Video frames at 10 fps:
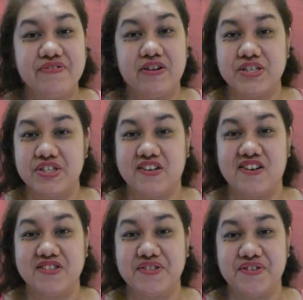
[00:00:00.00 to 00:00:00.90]
to watch the
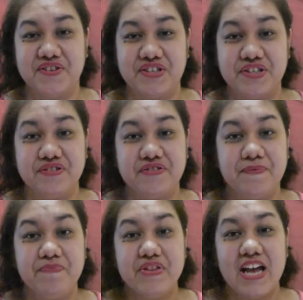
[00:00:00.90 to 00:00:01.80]
concert too,
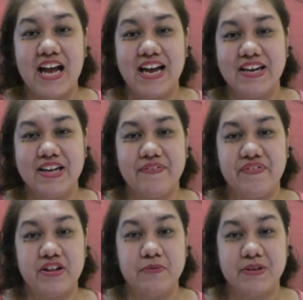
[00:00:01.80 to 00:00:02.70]
I
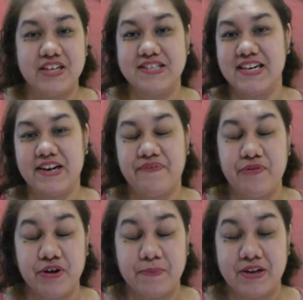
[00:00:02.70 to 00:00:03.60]
filmed it. It's like a
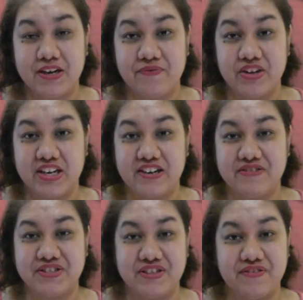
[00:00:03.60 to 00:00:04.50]
40-minute video,
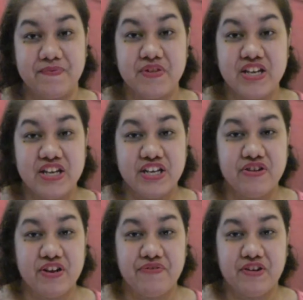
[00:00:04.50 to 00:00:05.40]
so you
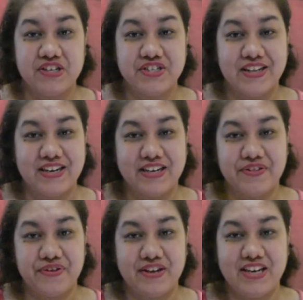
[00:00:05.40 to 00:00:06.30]
can watch that
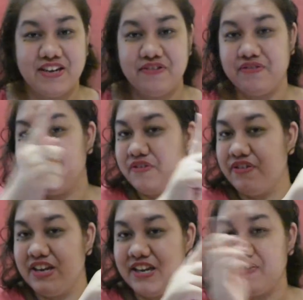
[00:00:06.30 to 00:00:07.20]
either here or
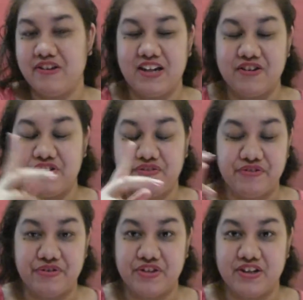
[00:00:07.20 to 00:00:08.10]
here. I don't know
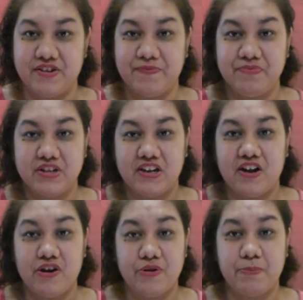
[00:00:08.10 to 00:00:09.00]
where the
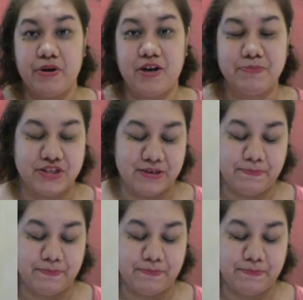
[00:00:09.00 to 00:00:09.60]
card pops up.